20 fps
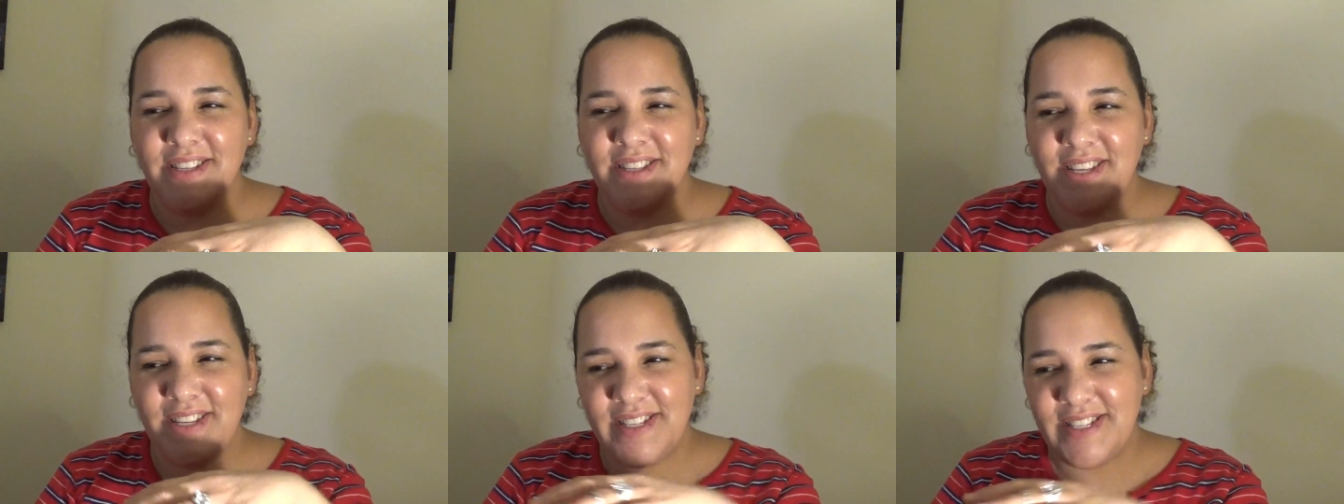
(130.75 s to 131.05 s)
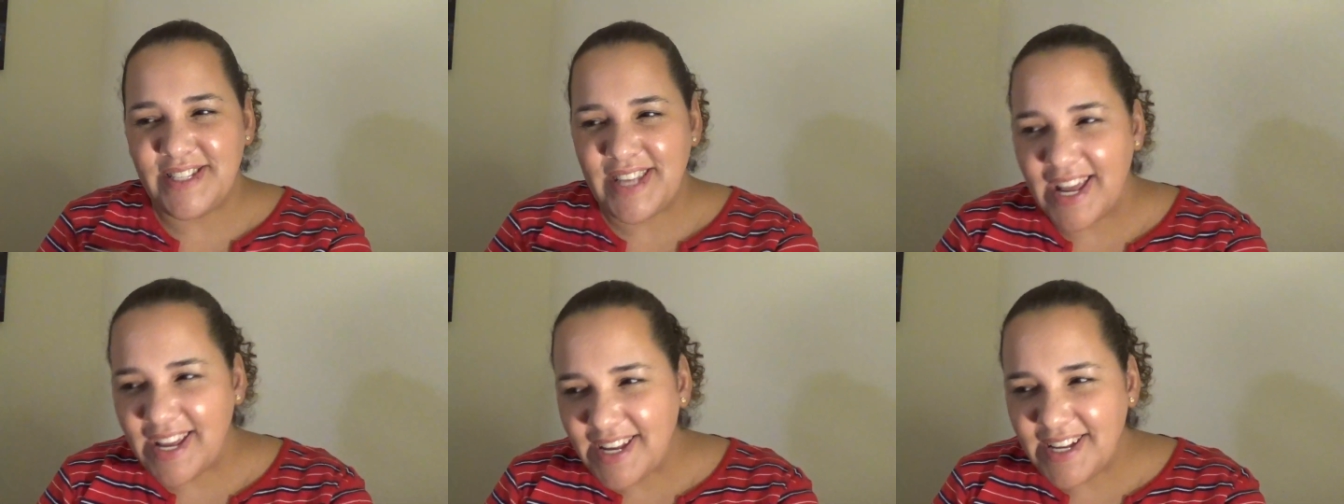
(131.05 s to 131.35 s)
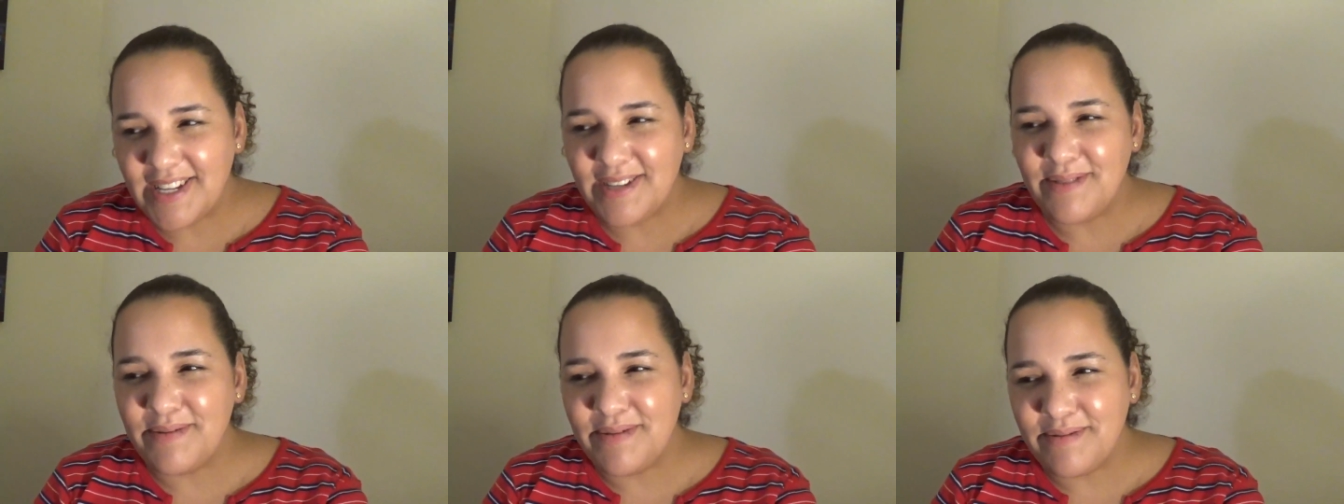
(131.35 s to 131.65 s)
the
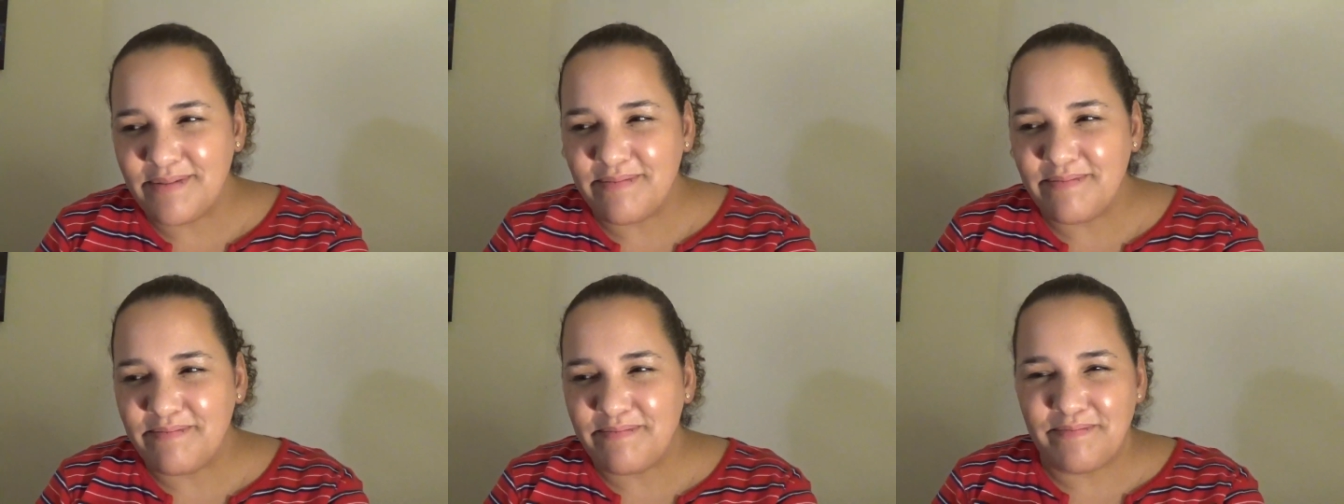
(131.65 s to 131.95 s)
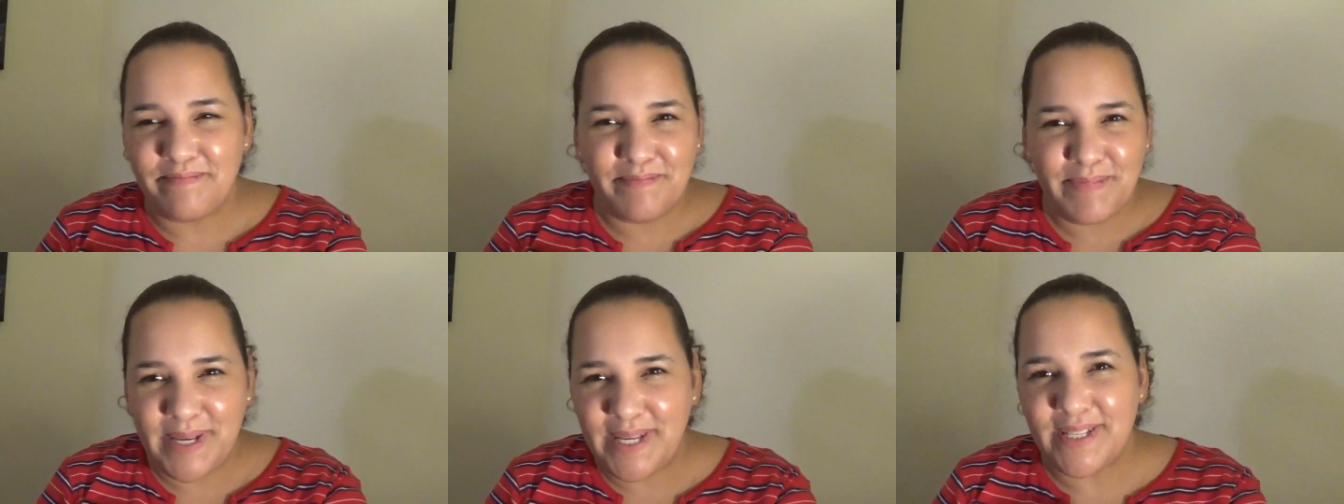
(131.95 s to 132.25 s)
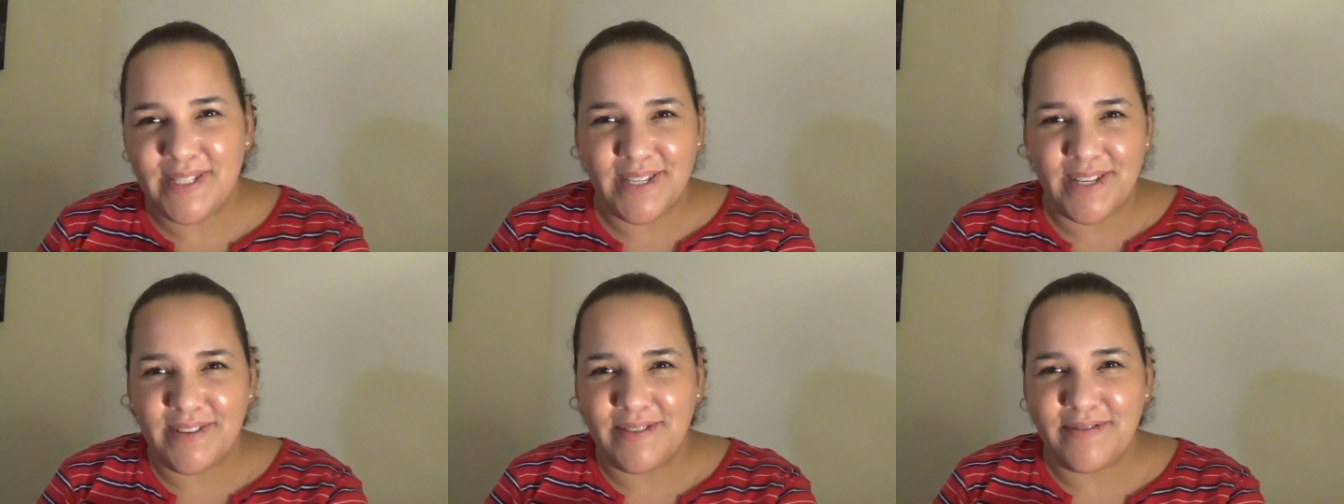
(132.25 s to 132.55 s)
second
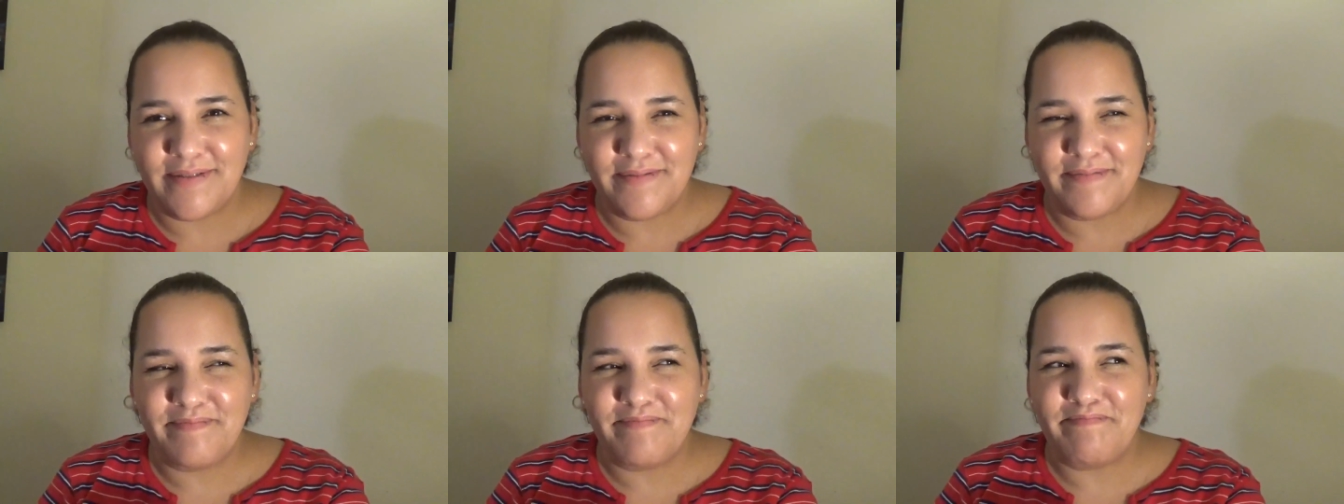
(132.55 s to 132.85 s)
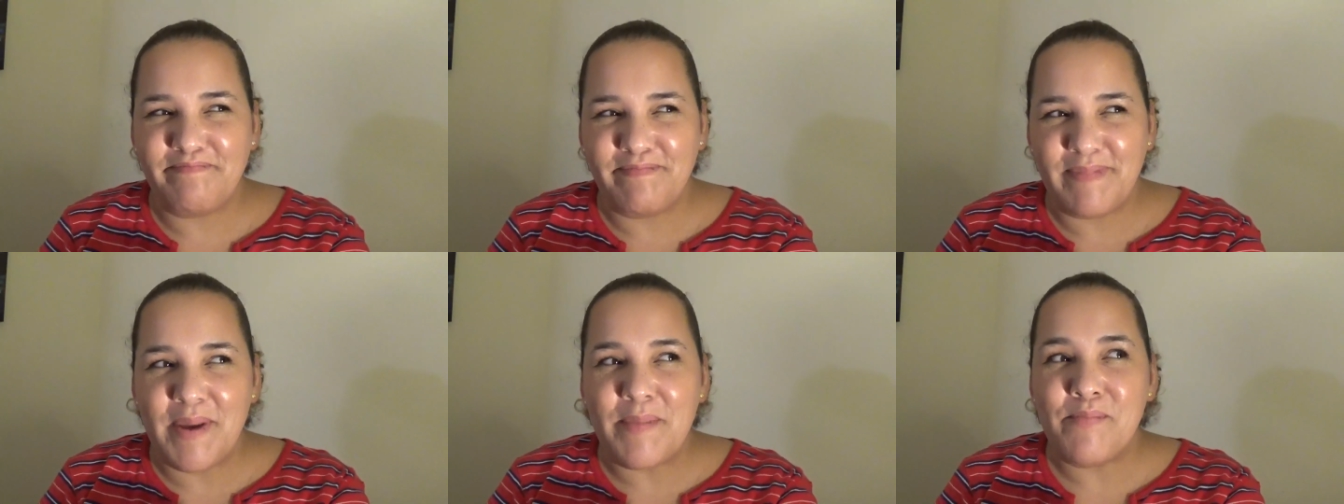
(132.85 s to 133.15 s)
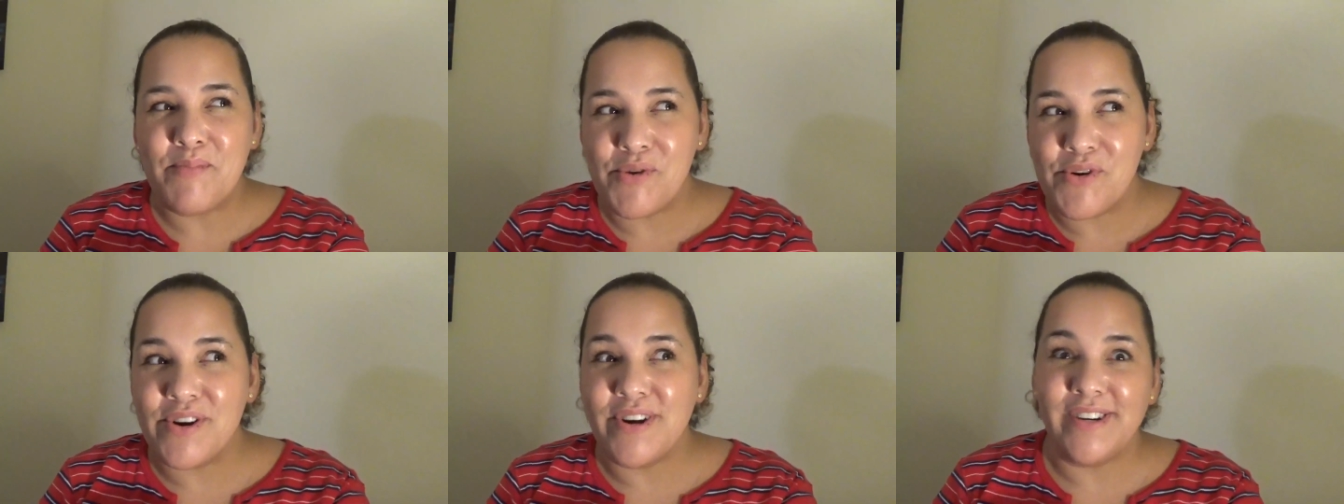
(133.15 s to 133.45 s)
piece of
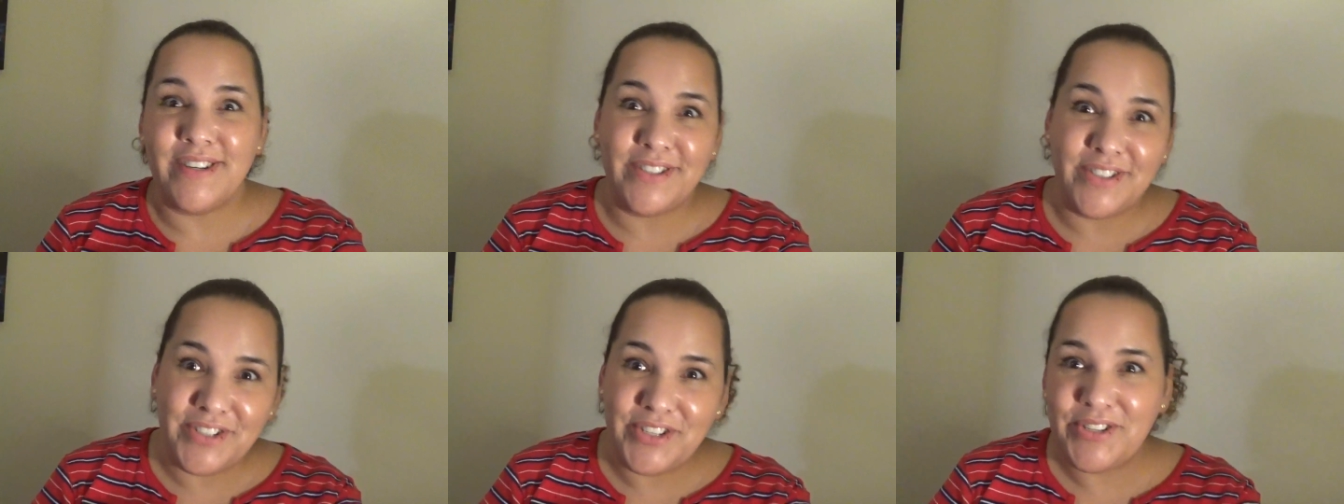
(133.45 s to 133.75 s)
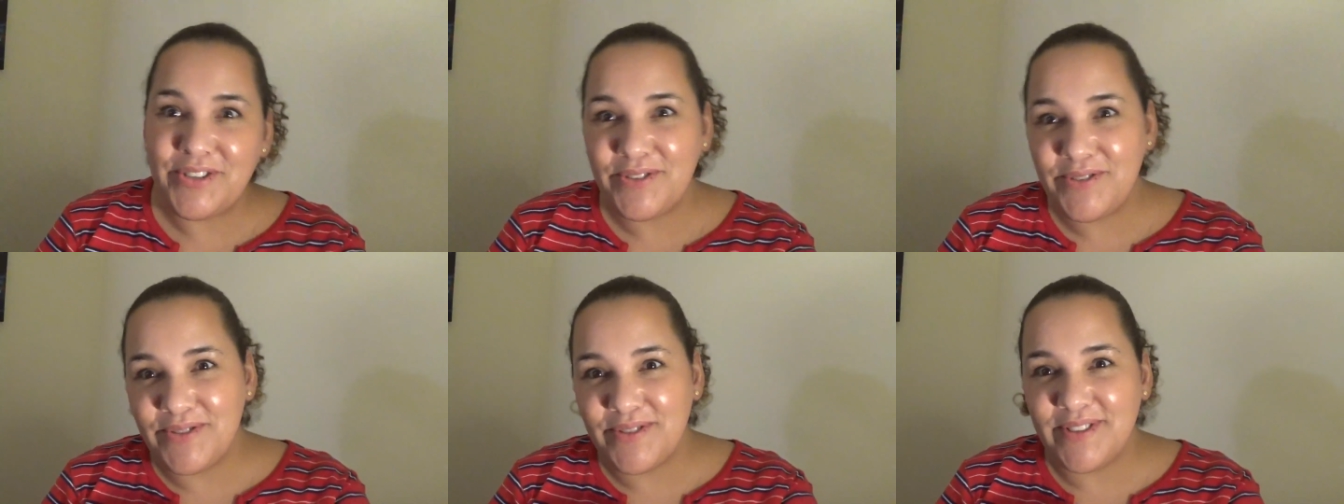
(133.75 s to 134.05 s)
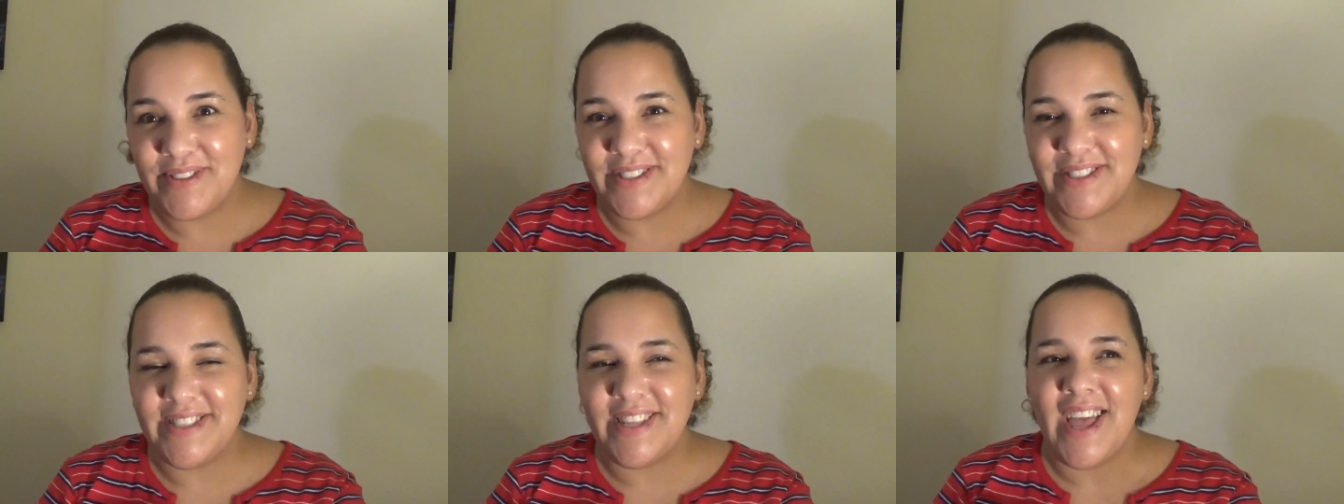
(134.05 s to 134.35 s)
important
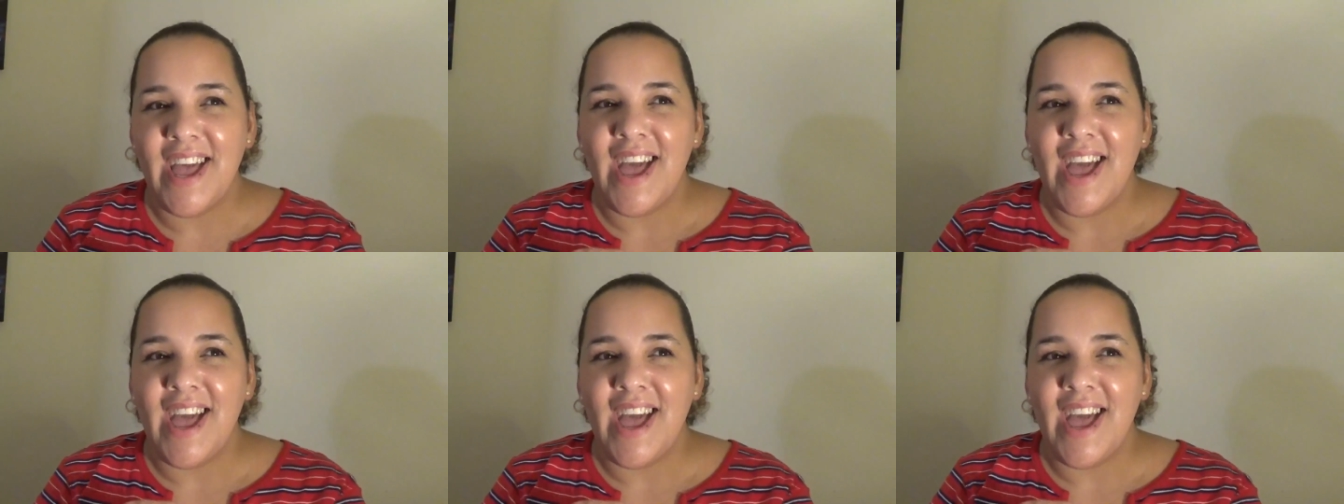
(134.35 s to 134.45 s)
news.